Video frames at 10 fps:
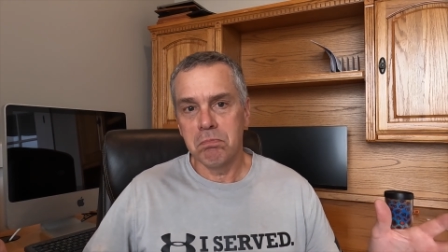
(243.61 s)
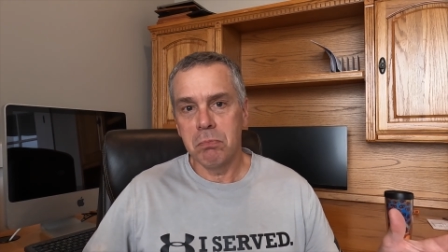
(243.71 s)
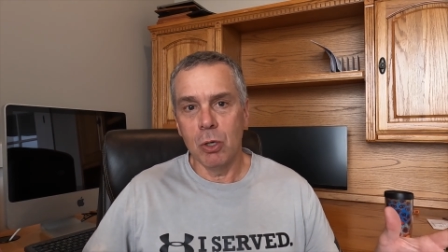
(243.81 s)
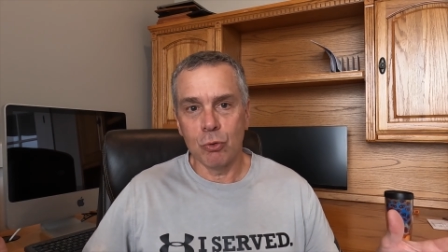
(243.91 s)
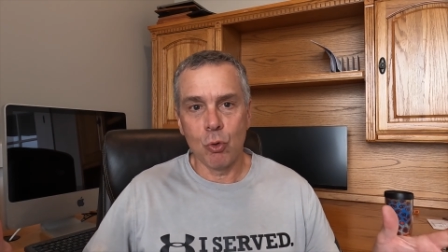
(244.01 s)

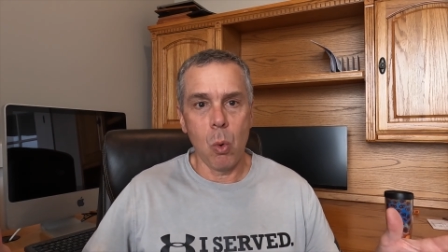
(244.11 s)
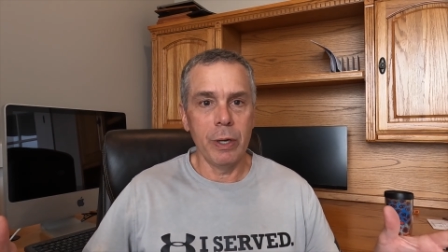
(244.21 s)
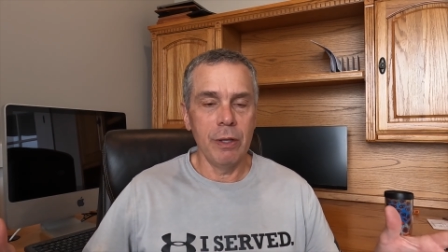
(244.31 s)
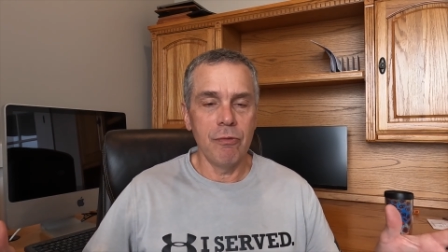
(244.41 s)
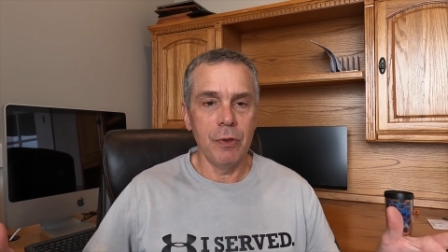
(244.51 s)
you know,
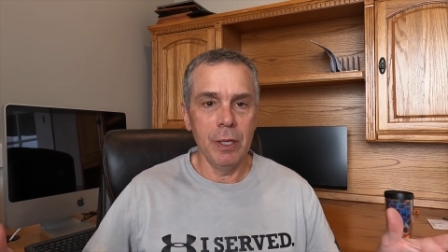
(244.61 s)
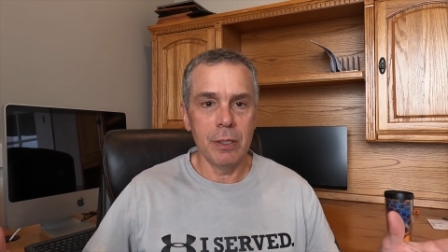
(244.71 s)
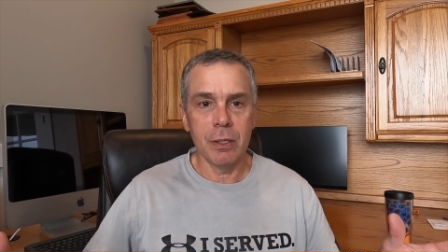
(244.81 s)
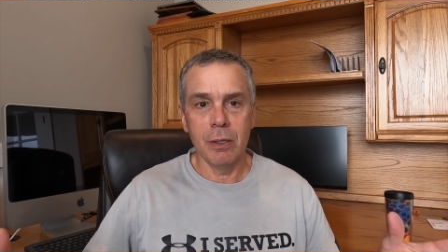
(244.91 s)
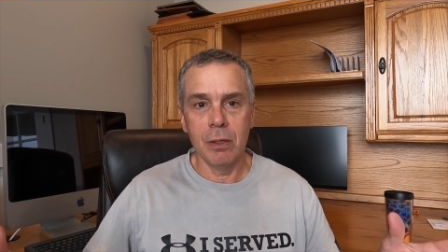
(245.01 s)
20
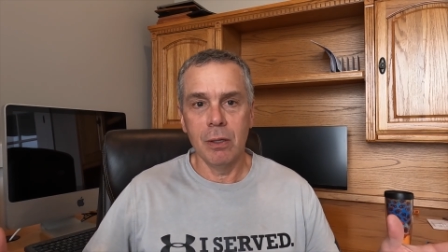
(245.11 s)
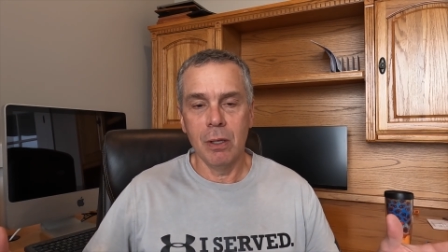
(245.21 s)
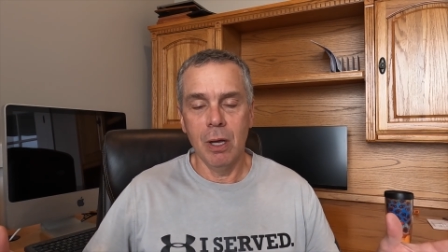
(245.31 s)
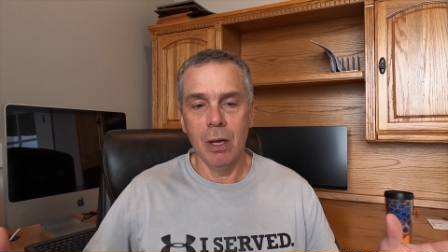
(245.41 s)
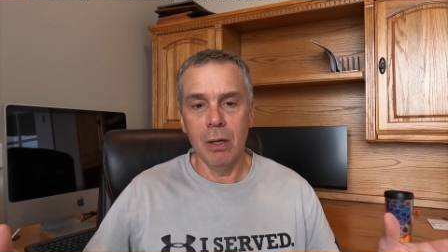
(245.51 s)
feet
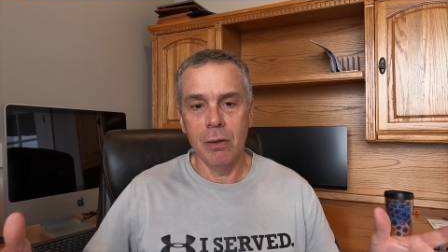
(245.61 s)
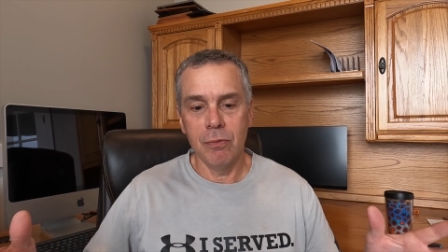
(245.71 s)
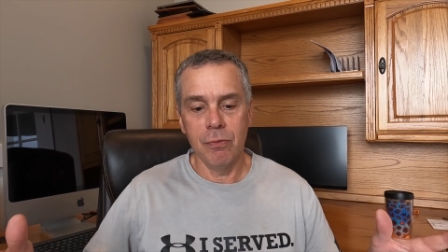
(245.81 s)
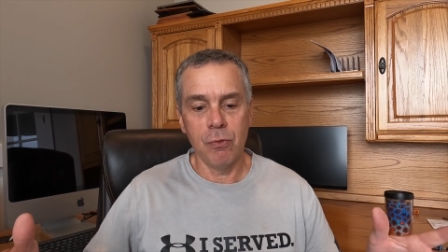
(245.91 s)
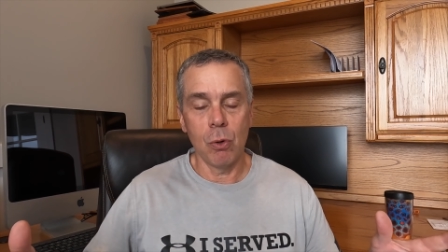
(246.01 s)
uh,
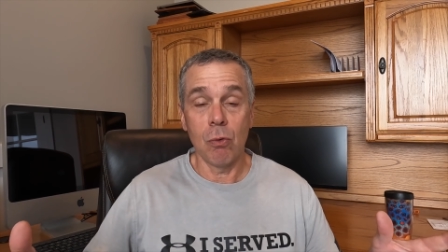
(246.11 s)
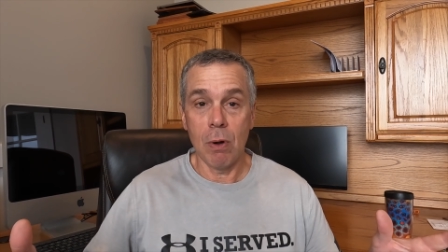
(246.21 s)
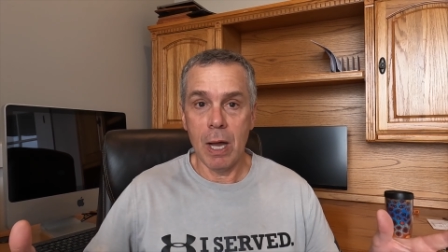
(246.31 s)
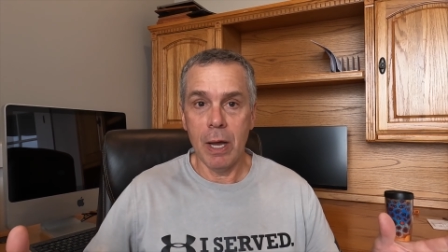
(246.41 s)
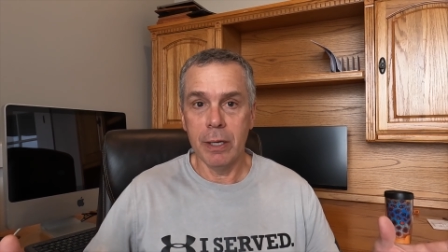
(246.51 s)
for a
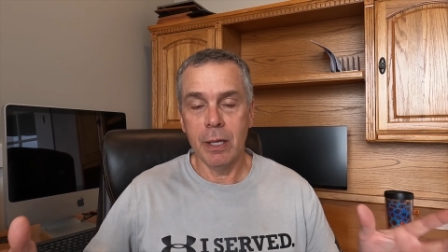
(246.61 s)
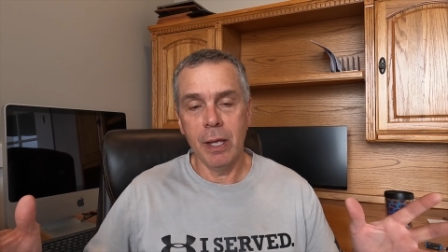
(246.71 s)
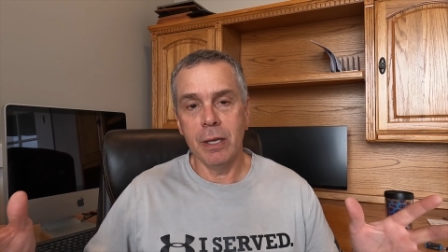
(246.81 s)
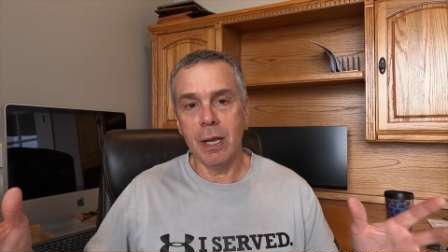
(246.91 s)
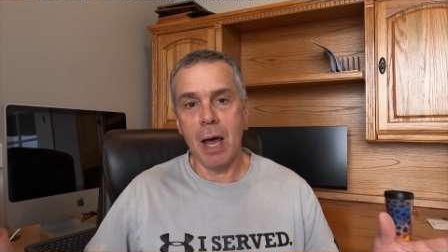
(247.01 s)
rod
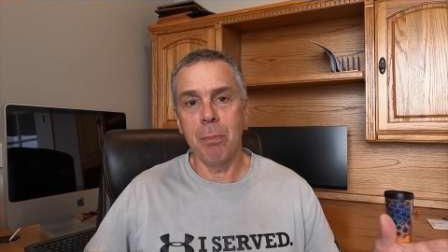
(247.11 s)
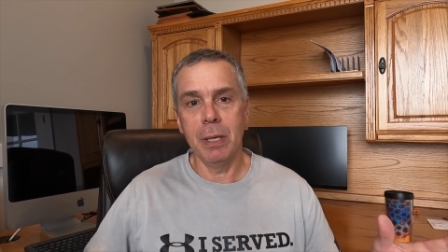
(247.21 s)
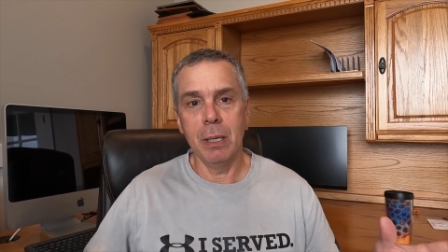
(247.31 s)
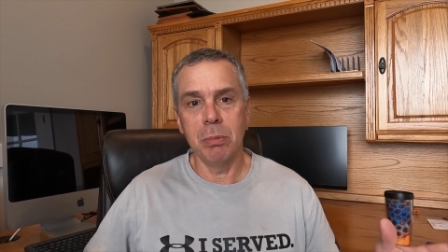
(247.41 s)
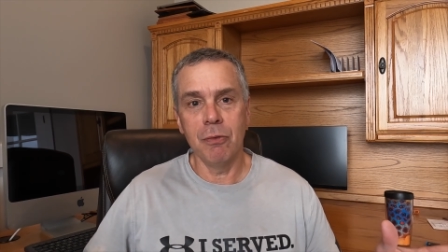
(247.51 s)
and not
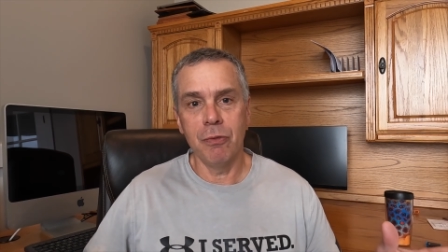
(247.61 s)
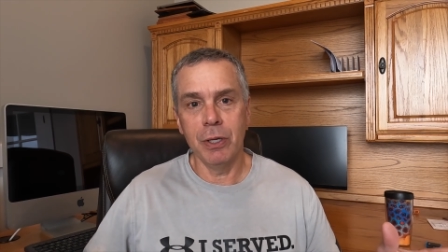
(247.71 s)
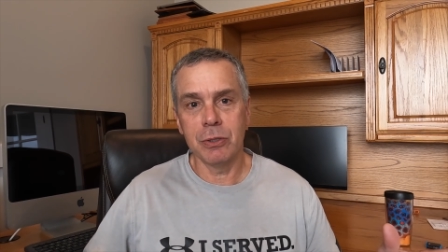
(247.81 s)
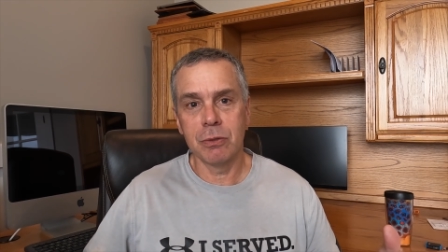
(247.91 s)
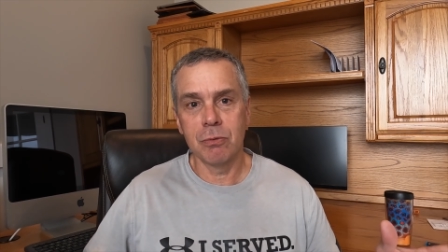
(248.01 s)
be able to
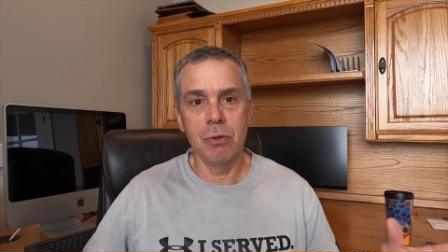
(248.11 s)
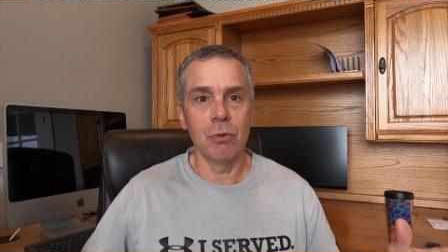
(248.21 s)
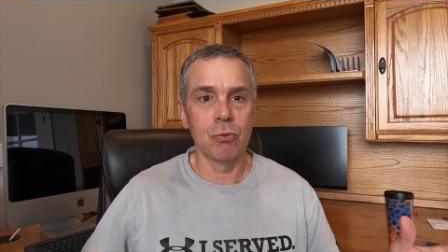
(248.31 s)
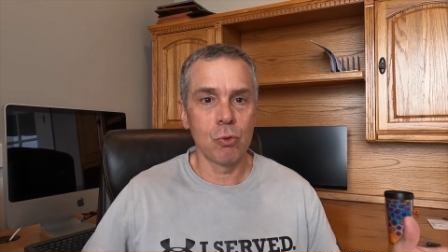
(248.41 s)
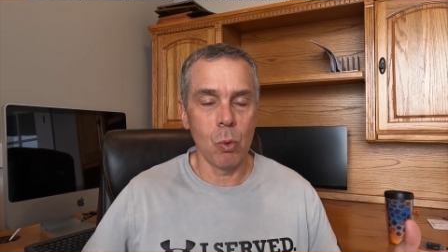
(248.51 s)
fish you
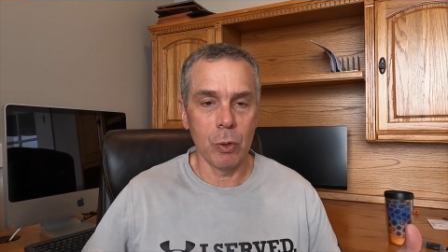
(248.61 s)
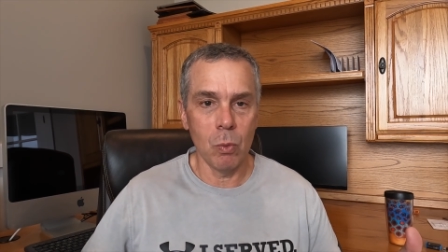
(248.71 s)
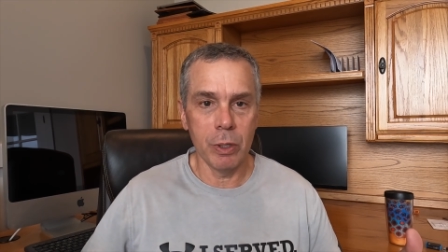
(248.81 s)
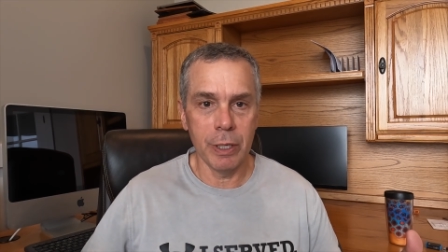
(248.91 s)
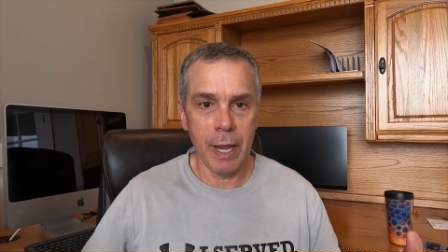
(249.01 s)
know,
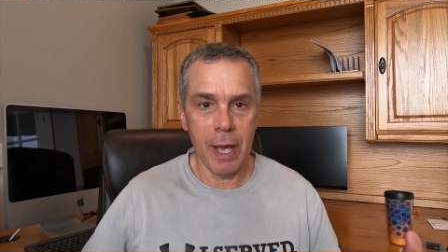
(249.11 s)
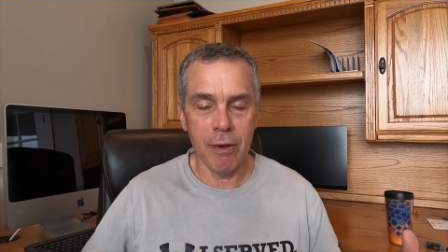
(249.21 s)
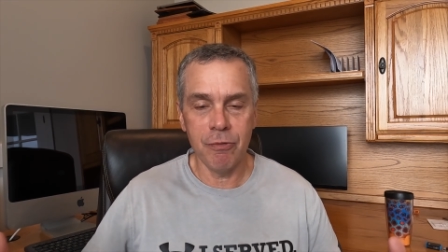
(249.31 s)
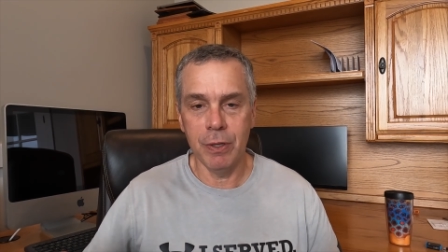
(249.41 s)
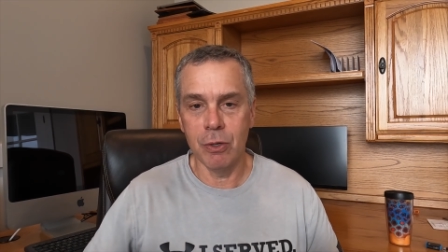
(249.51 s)
21 and a
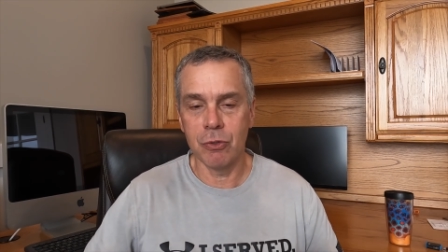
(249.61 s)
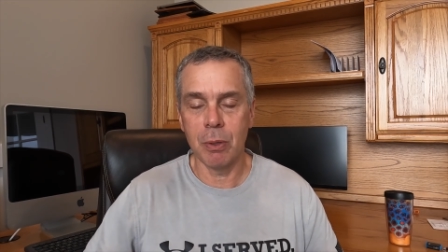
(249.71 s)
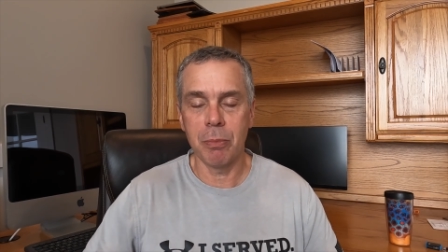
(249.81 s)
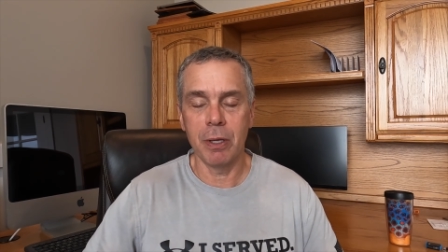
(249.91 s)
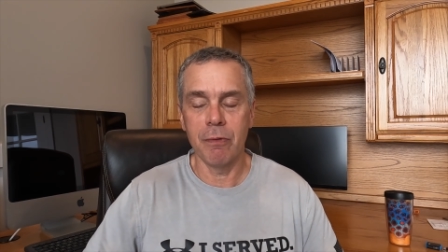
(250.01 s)
half feet or
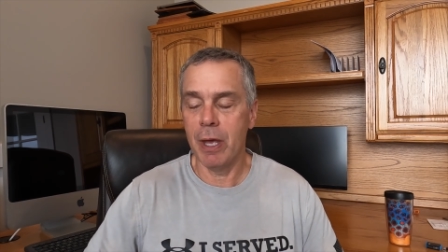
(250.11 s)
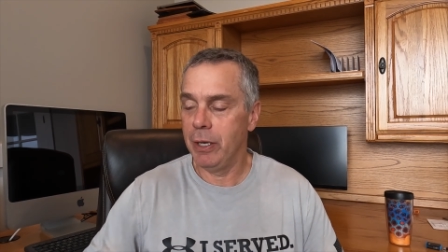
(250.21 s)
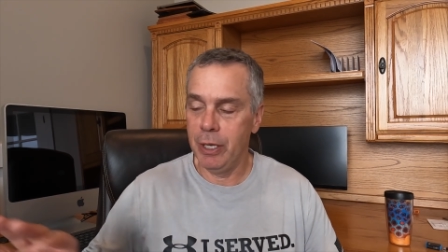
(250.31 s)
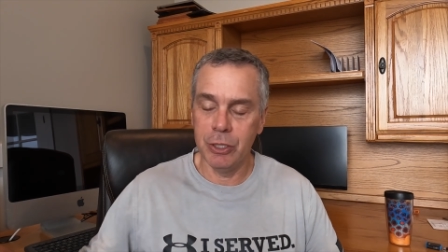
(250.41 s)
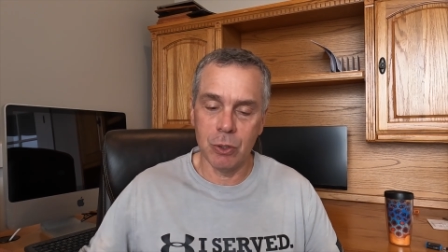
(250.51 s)
something of
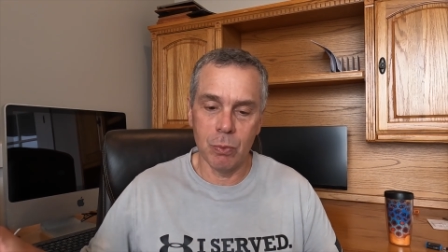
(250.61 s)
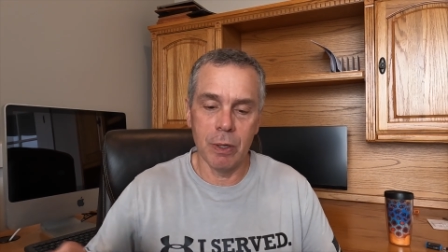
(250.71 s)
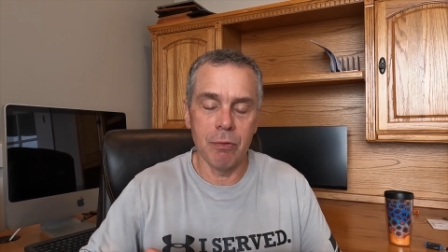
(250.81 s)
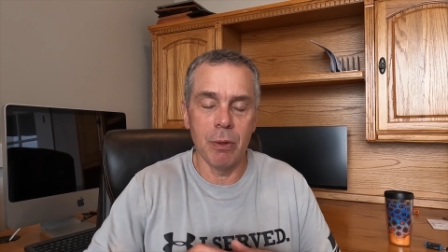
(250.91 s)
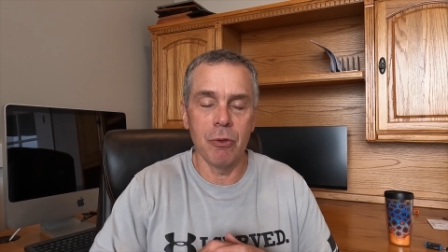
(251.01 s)
that nature,
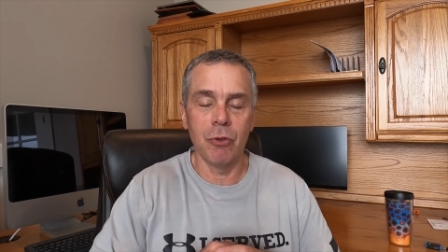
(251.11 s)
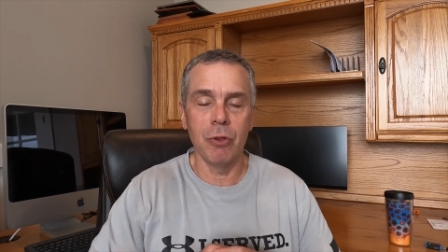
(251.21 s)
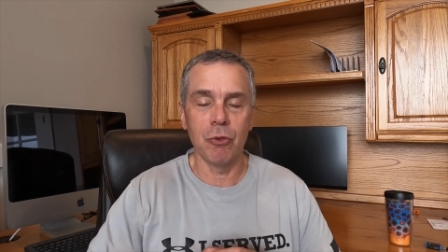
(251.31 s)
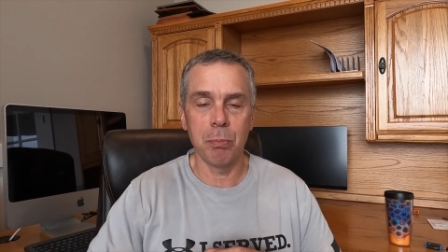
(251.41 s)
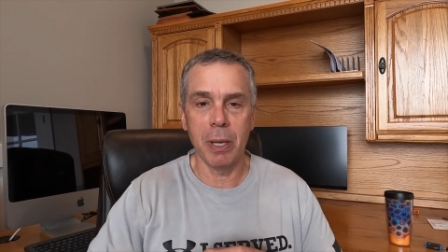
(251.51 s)
whatever the,
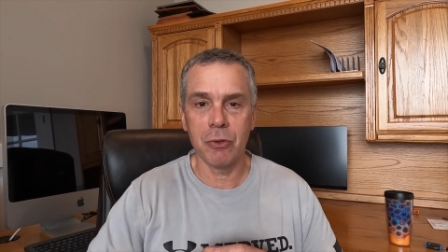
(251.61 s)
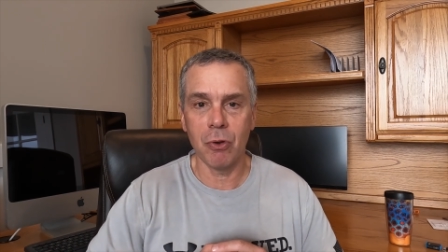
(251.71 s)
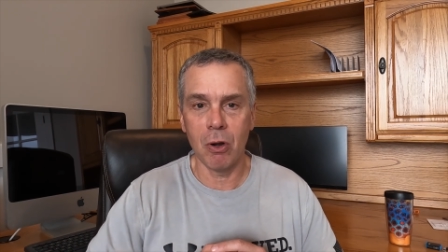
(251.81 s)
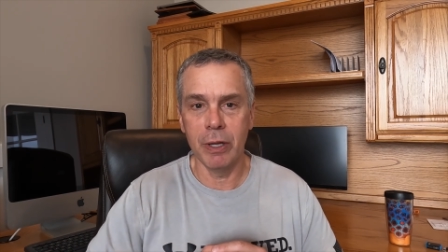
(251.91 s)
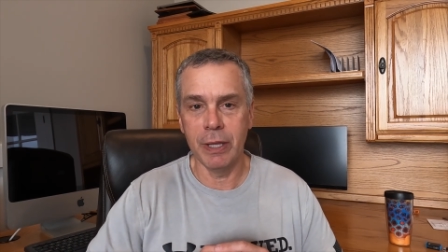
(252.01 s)
the specs
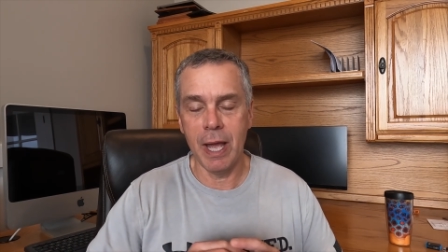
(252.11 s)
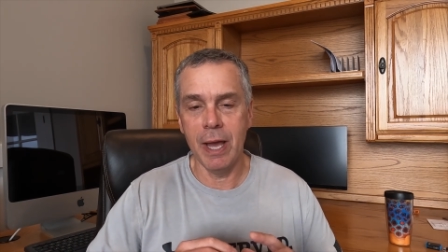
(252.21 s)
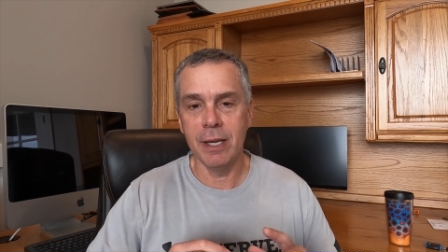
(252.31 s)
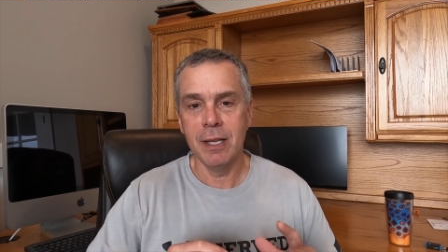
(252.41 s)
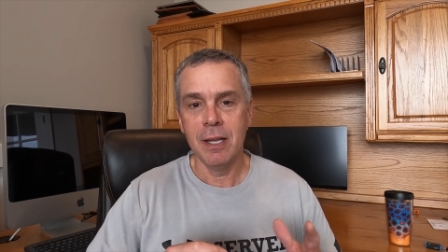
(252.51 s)
are on
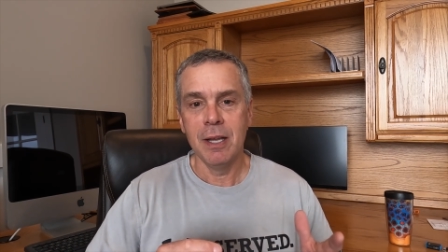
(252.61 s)
that.